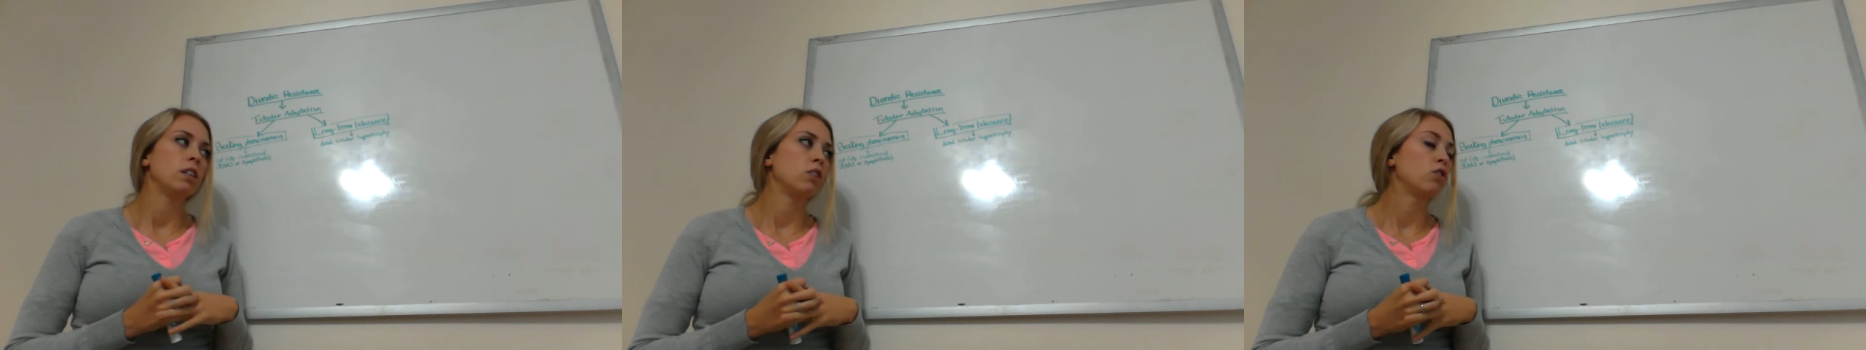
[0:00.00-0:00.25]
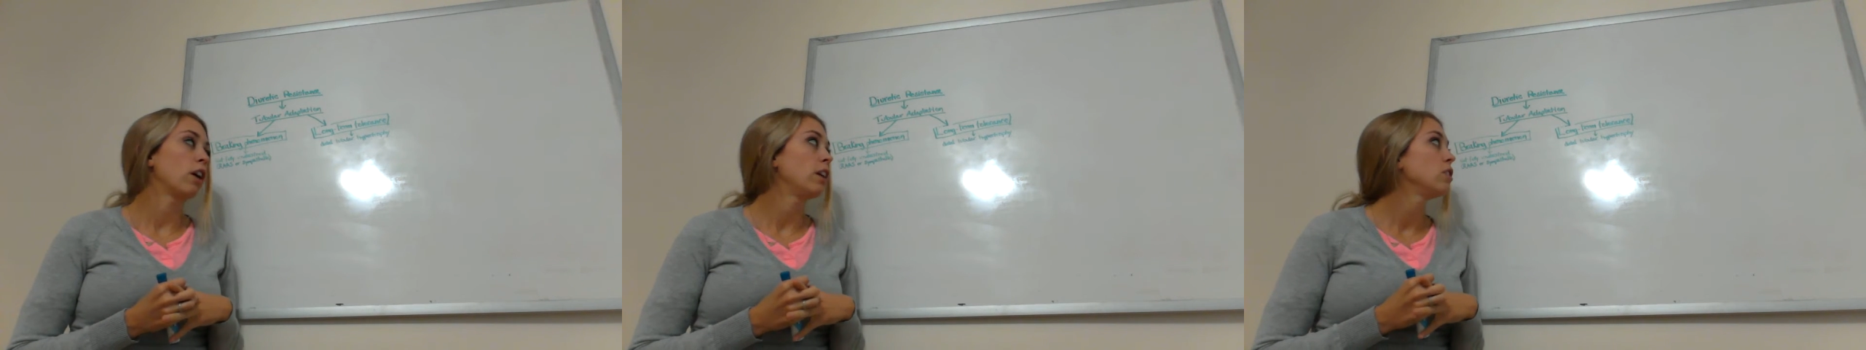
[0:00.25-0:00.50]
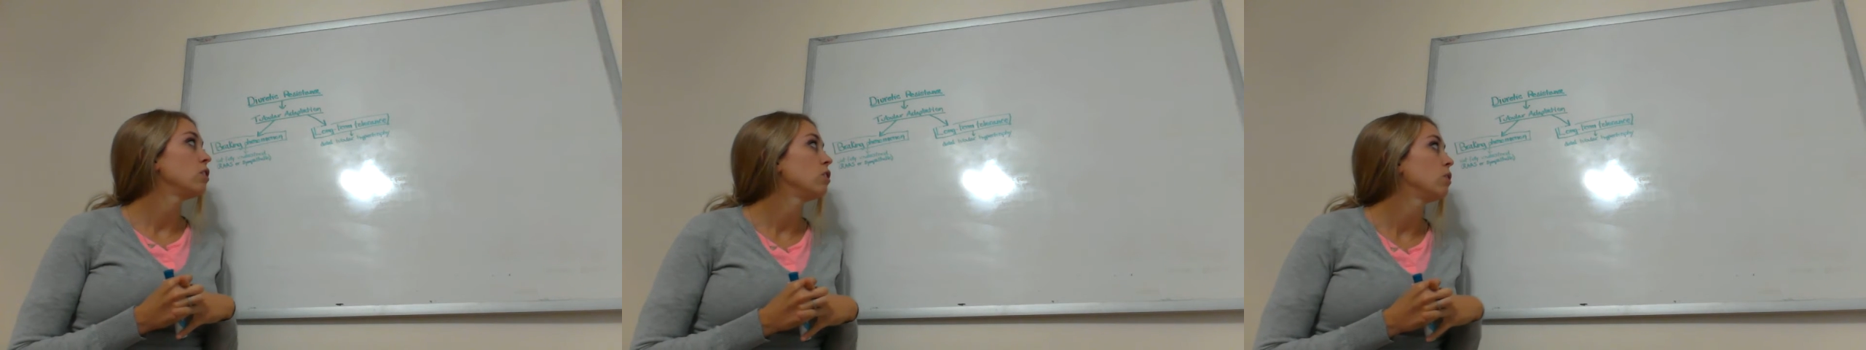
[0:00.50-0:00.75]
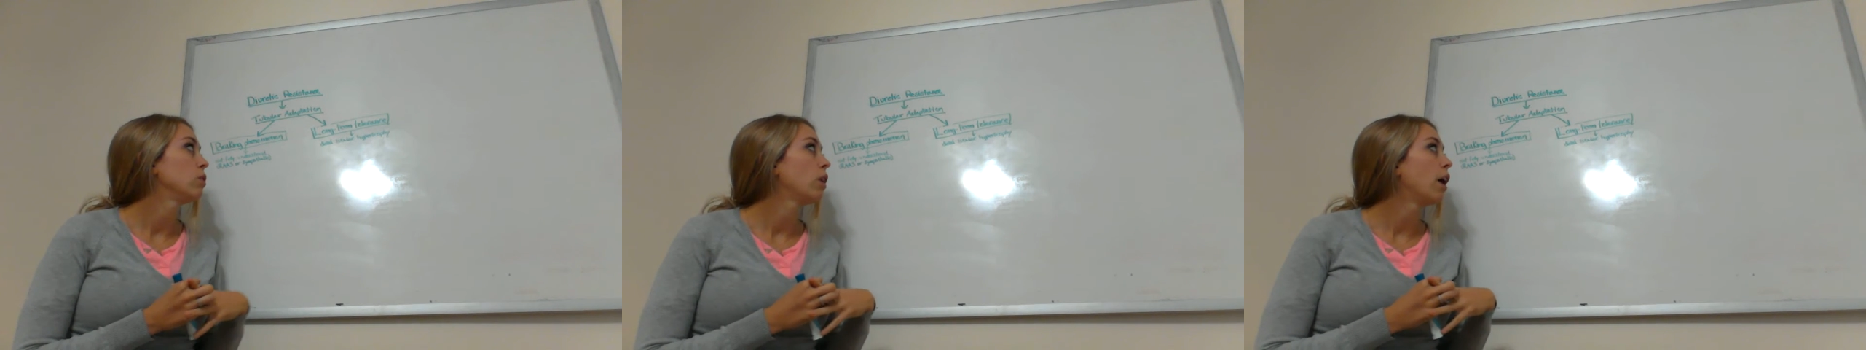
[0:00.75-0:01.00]
to try
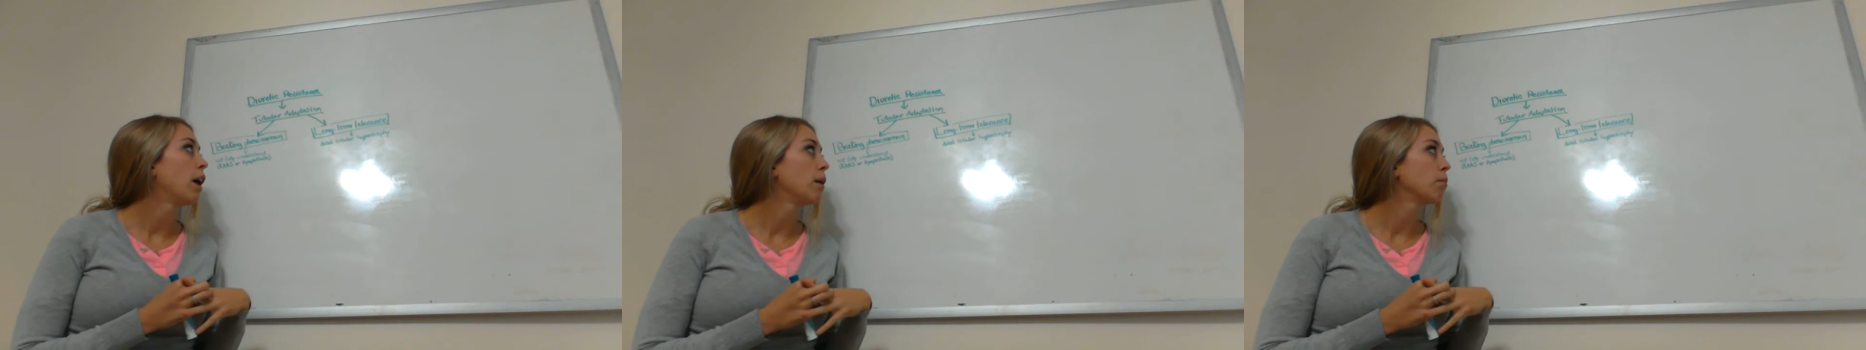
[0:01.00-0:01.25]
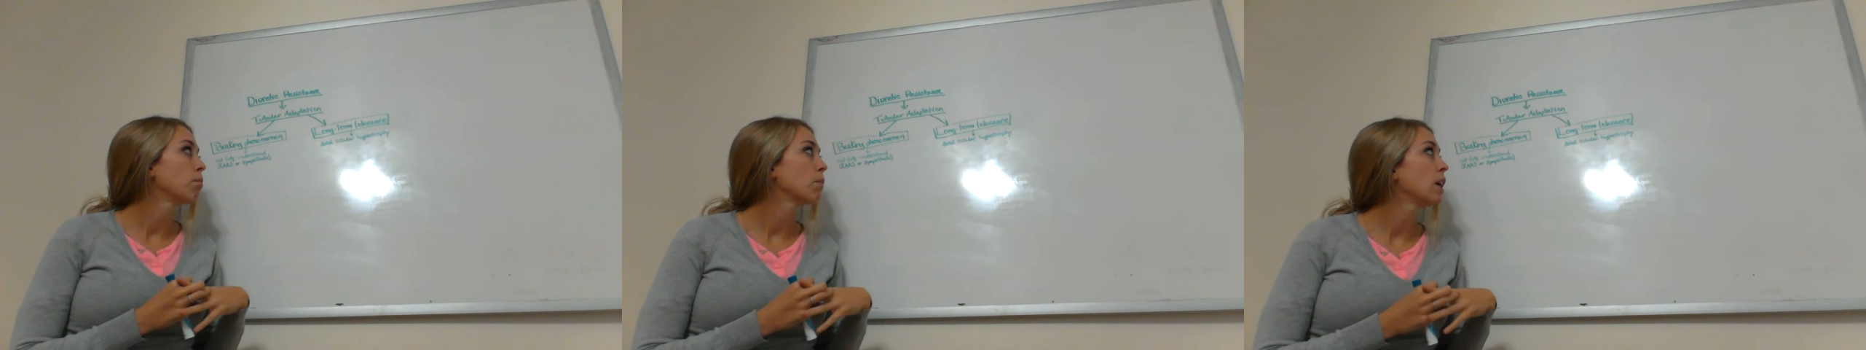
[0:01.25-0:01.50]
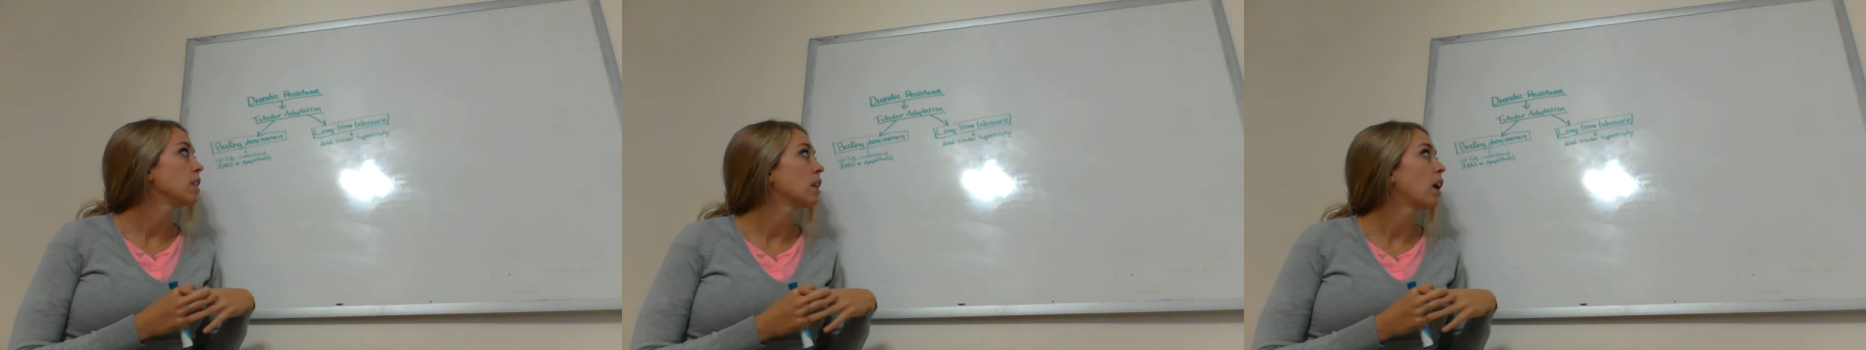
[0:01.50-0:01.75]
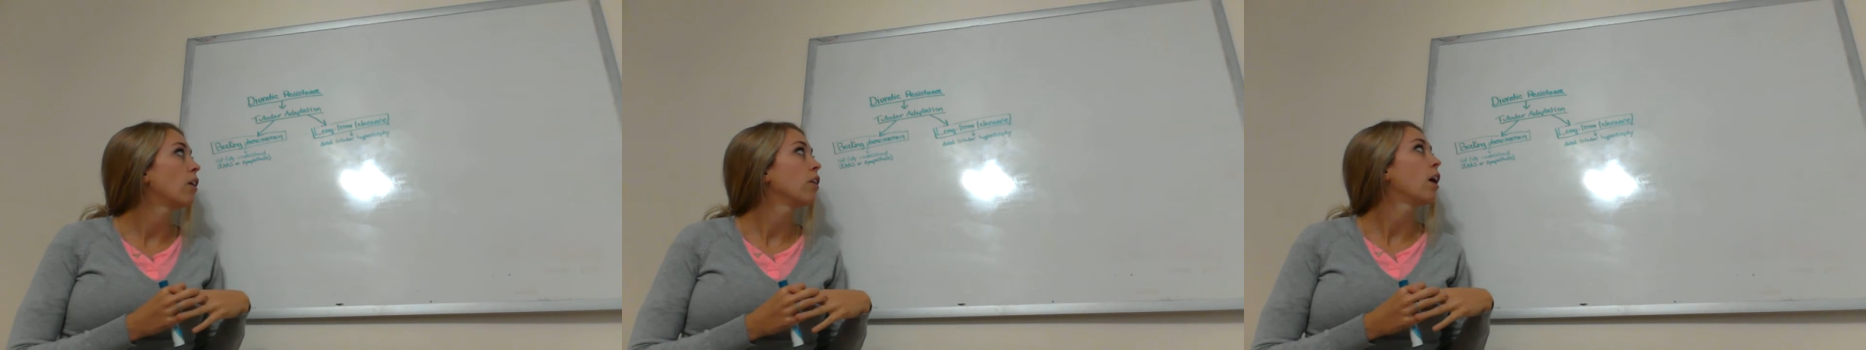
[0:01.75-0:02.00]
to cut
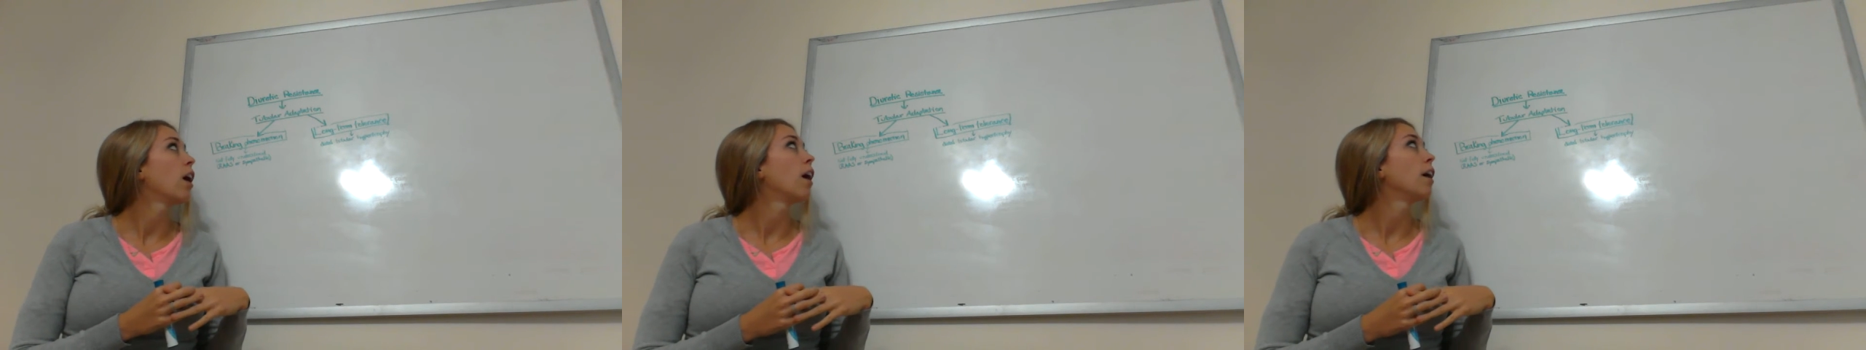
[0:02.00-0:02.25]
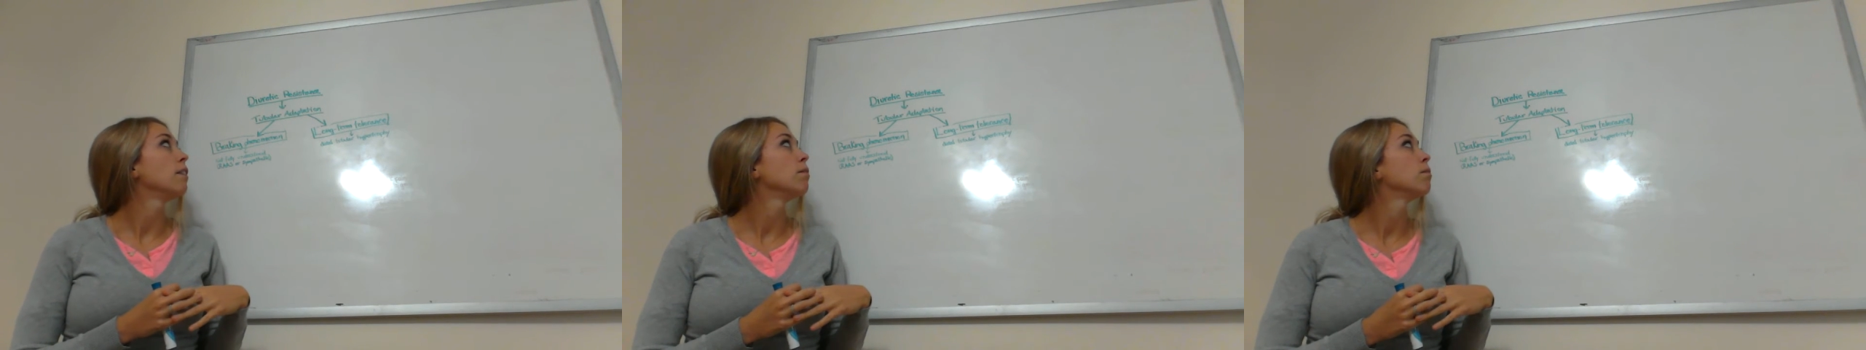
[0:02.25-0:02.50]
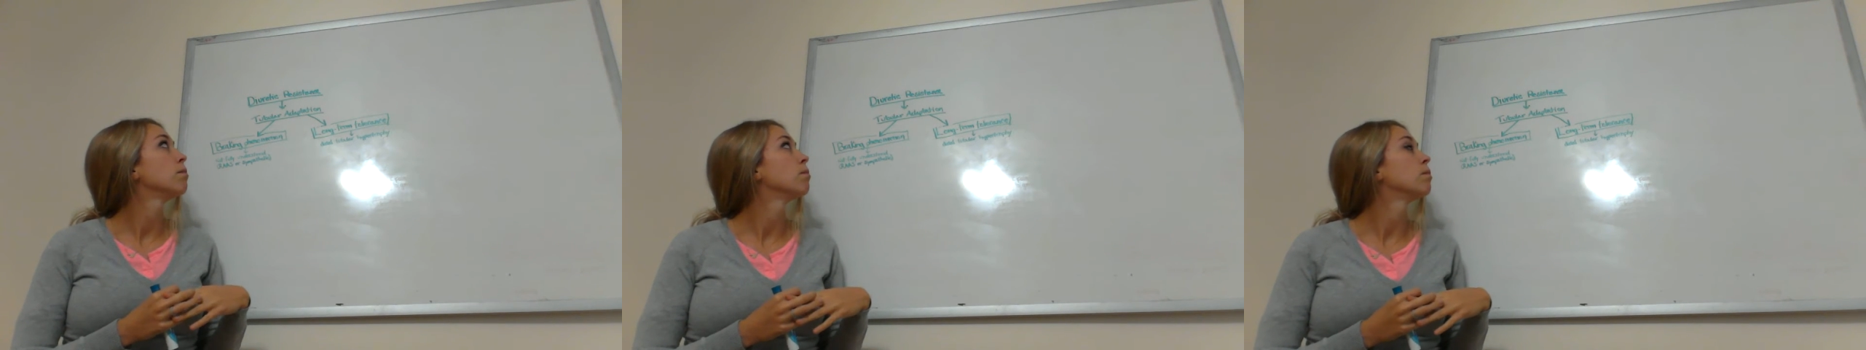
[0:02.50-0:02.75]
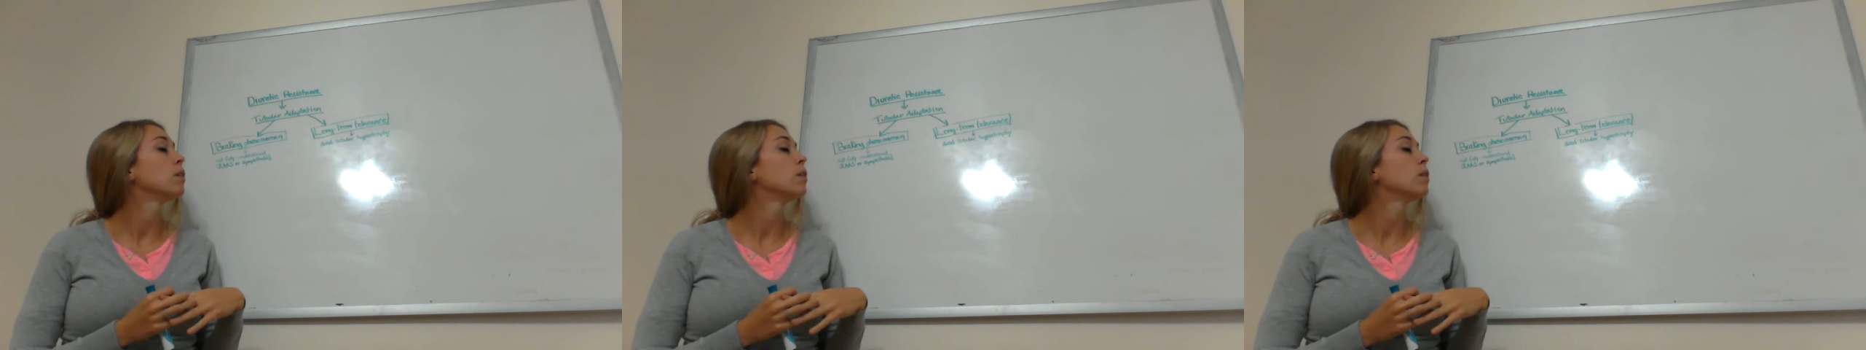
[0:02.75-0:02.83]
down on